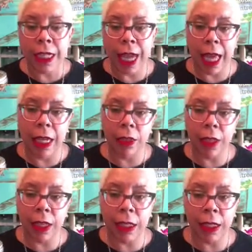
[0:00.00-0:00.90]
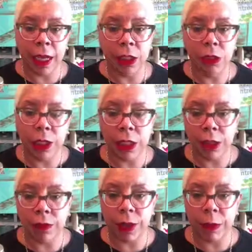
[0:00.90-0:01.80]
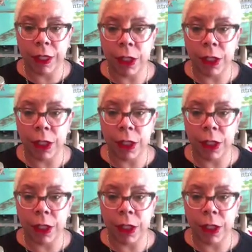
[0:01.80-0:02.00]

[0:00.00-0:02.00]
to anything in the Asteraceae family.